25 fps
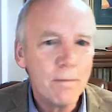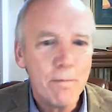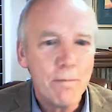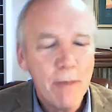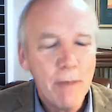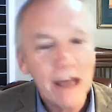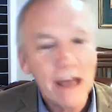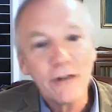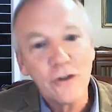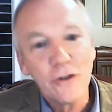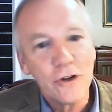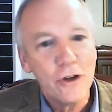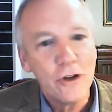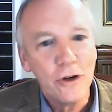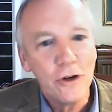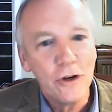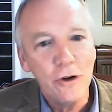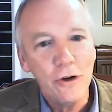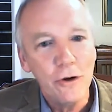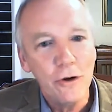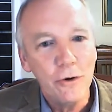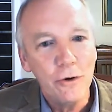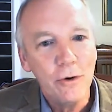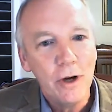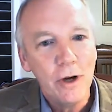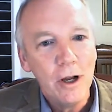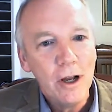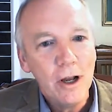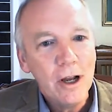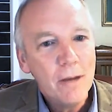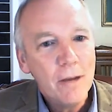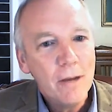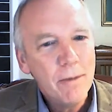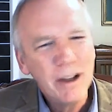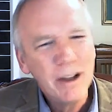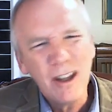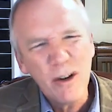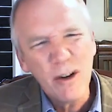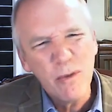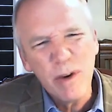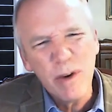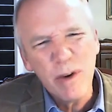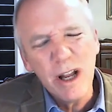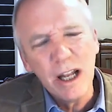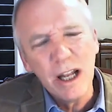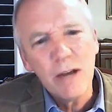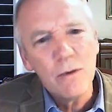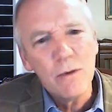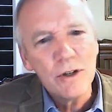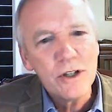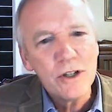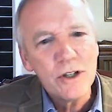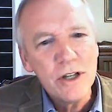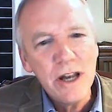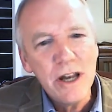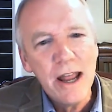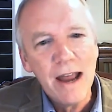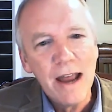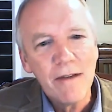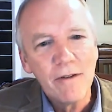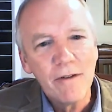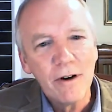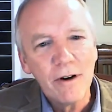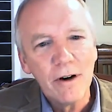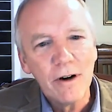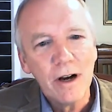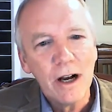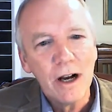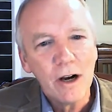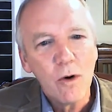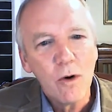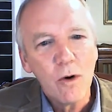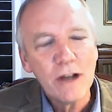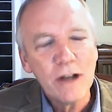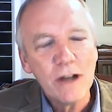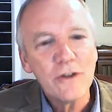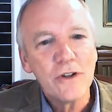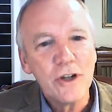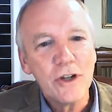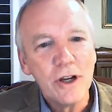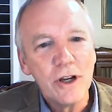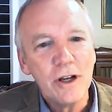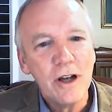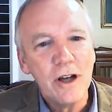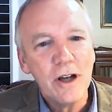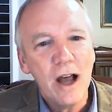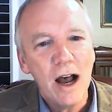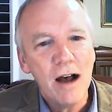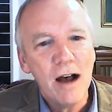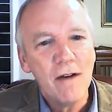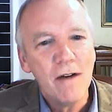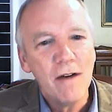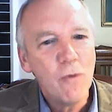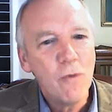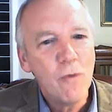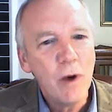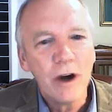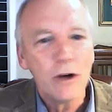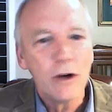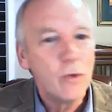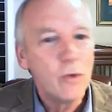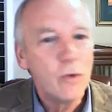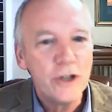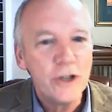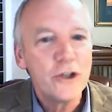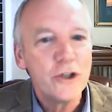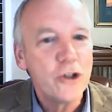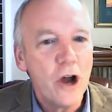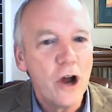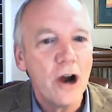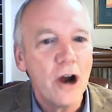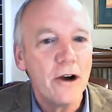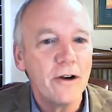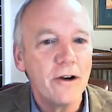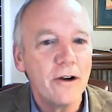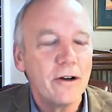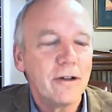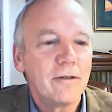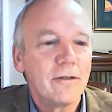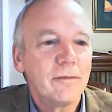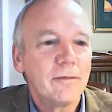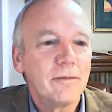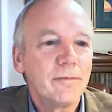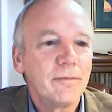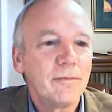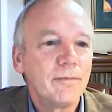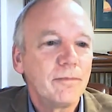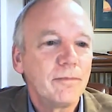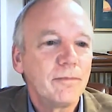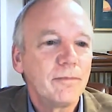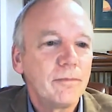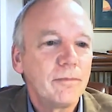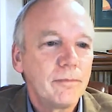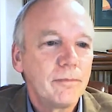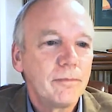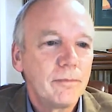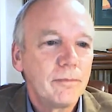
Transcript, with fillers: best to do. But there really was never a question of where do we start. Mm-hmm.